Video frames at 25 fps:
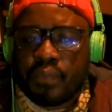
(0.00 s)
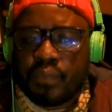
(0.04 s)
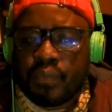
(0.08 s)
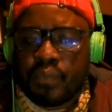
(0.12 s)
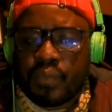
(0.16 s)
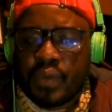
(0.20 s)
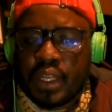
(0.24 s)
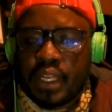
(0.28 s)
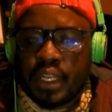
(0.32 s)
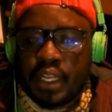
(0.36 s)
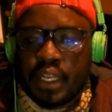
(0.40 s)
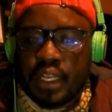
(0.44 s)

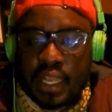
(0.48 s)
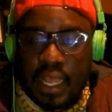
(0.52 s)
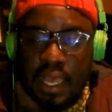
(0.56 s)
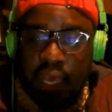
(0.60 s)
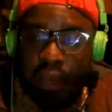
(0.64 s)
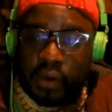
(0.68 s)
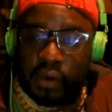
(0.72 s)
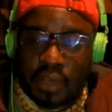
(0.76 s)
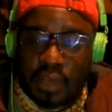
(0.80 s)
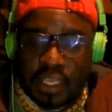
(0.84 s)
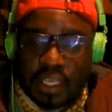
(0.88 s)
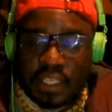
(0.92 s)
now
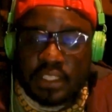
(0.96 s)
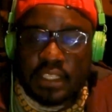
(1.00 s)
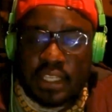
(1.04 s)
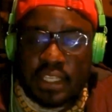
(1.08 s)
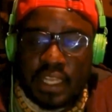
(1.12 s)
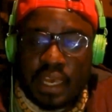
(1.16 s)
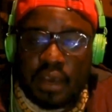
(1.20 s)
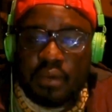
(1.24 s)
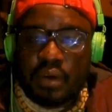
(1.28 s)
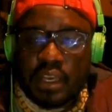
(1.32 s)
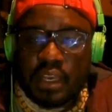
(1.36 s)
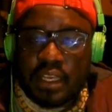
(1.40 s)
as
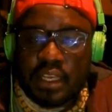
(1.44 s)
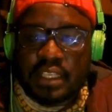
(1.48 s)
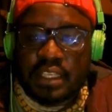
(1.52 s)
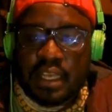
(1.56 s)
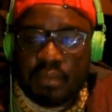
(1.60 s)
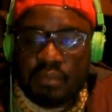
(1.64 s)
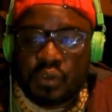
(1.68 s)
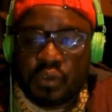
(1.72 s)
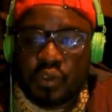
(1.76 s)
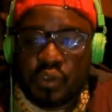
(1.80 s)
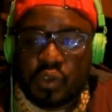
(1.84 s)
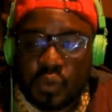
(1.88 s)
I'm
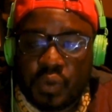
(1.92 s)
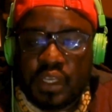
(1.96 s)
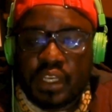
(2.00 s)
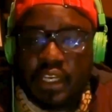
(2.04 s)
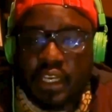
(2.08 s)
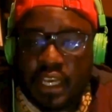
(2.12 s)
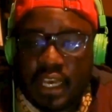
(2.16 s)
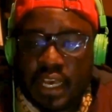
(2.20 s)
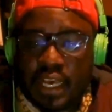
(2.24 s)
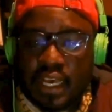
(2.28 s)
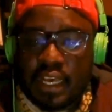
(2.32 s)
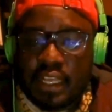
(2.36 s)
doing
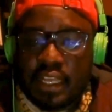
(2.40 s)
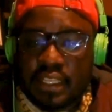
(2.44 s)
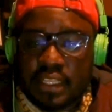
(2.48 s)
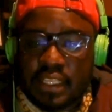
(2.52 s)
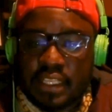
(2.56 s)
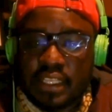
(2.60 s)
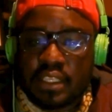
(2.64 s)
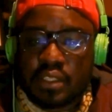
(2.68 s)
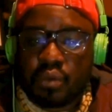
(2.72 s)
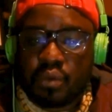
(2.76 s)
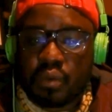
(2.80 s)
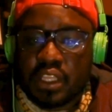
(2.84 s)

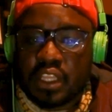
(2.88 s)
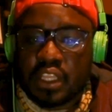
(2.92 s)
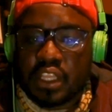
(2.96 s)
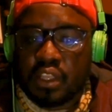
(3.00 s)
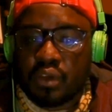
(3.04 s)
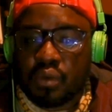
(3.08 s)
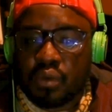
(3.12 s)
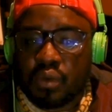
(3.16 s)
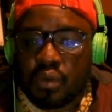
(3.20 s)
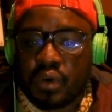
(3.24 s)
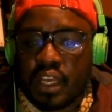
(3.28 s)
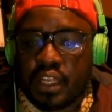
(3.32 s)
this with you,
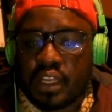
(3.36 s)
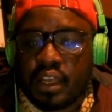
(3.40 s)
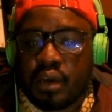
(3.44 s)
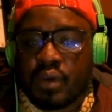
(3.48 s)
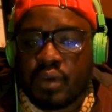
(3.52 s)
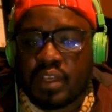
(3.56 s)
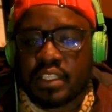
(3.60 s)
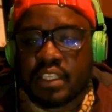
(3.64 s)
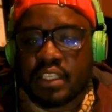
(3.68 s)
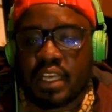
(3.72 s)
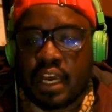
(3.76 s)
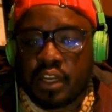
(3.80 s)
and I was
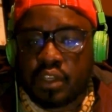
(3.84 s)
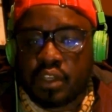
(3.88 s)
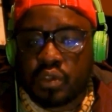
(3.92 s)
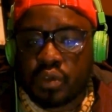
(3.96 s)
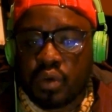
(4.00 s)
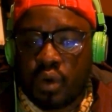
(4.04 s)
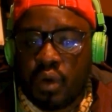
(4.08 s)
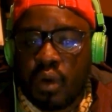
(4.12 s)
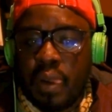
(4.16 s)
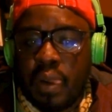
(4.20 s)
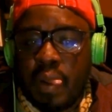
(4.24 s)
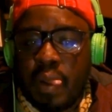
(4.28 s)
also
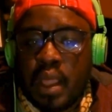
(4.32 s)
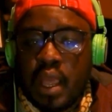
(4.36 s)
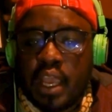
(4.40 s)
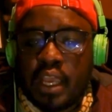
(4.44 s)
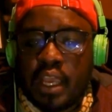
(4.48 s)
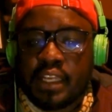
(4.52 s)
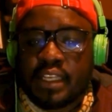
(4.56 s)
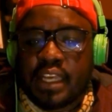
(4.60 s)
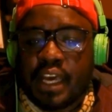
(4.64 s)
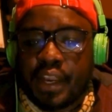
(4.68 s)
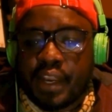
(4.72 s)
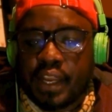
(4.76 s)
a
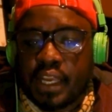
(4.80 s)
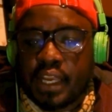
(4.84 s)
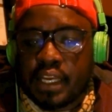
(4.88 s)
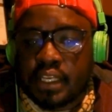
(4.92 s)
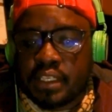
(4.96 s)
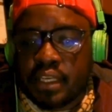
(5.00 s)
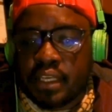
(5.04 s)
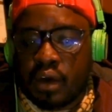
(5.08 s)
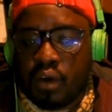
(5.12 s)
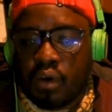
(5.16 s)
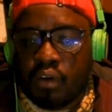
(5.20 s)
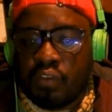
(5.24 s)
director
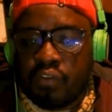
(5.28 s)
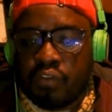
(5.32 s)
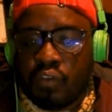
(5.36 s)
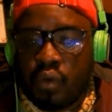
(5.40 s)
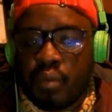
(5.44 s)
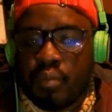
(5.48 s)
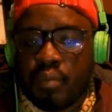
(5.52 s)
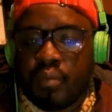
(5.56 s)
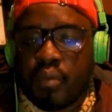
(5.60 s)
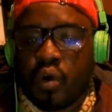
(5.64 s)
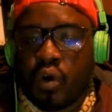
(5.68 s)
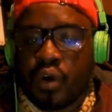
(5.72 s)
of
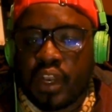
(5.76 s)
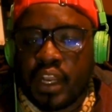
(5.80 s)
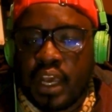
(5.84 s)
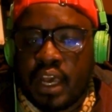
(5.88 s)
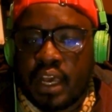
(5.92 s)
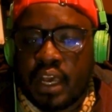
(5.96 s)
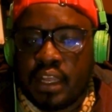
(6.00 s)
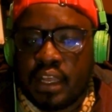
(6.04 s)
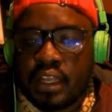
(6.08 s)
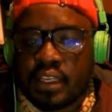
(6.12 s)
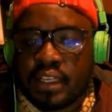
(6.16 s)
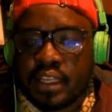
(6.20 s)

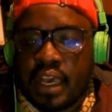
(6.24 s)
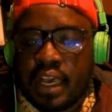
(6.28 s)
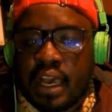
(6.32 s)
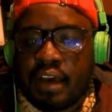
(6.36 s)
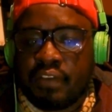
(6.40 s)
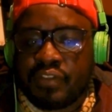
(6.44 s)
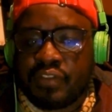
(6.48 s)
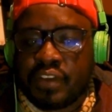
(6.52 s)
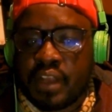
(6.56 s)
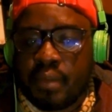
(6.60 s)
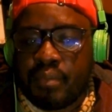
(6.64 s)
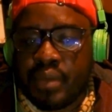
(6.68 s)
Umona, the
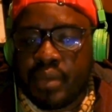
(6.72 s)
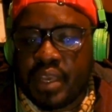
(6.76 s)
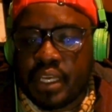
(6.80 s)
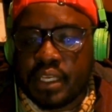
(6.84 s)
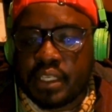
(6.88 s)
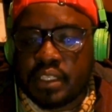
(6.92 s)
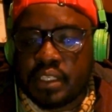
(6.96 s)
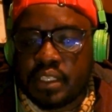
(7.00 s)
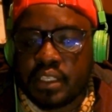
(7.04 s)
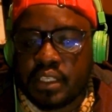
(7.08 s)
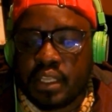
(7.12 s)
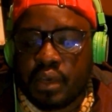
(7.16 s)
Aftermath,
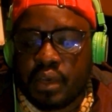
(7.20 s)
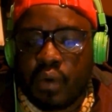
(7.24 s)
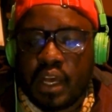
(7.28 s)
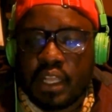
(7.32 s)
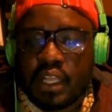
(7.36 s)
the one